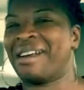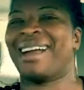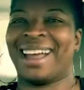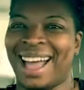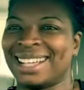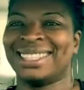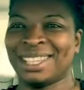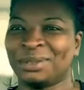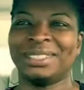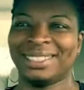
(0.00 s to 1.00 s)
I
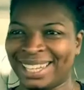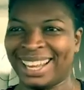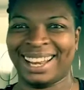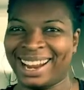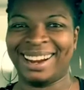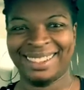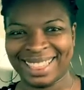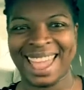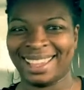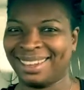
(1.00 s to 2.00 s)
see what you did there.
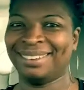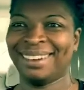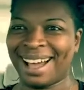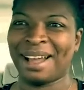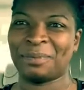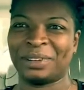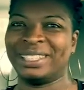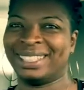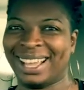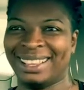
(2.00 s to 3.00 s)
Thank you. I
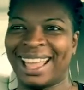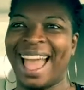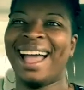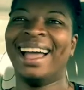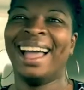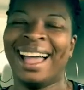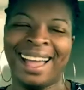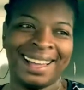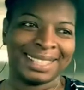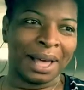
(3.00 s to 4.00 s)
appreciate that.
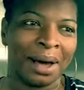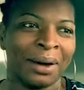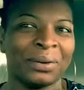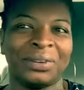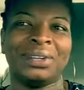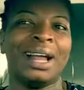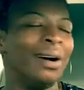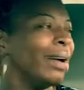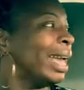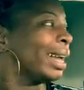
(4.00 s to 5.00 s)
So,
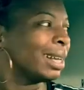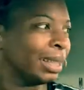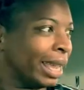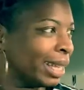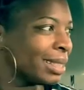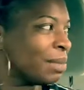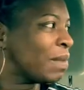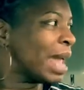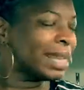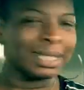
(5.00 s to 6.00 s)
it clicked, it
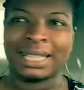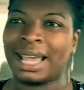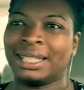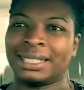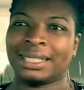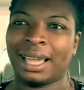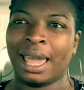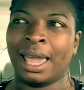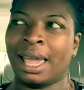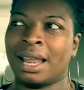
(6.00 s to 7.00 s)
made sense.
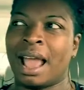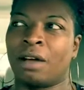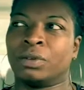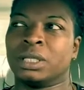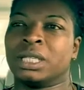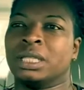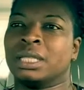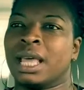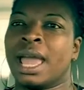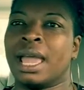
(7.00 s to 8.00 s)
And ever since
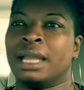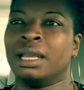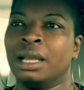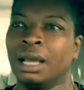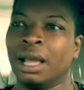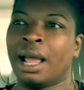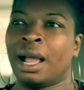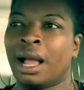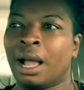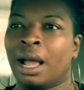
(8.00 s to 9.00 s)

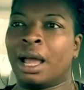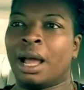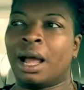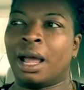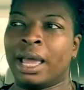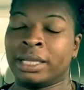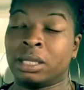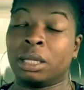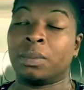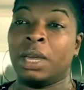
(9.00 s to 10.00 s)
then, it
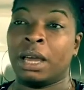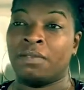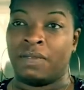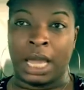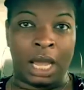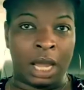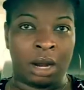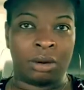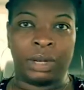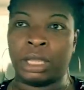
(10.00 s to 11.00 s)
took me a
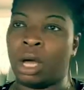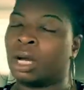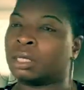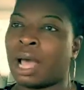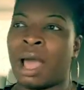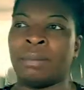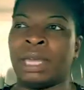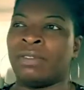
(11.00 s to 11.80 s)
very long time. Even